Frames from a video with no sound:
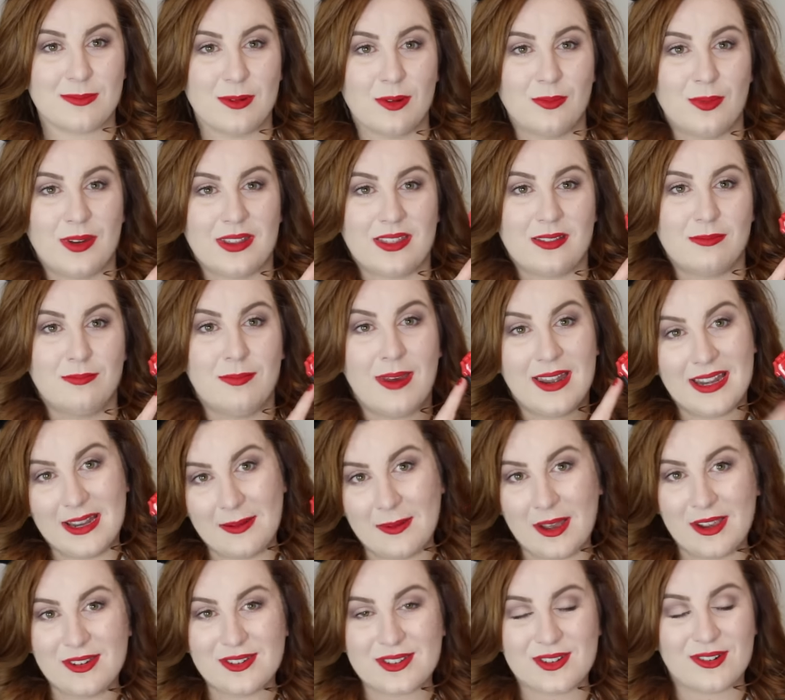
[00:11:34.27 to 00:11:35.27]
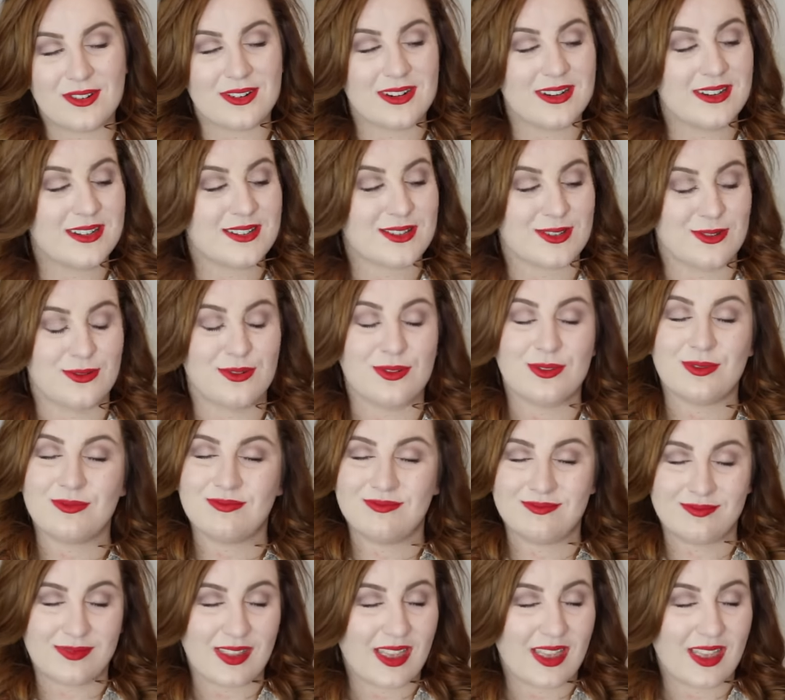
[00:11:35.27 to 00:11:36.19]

but with Minnie Mouse on it, so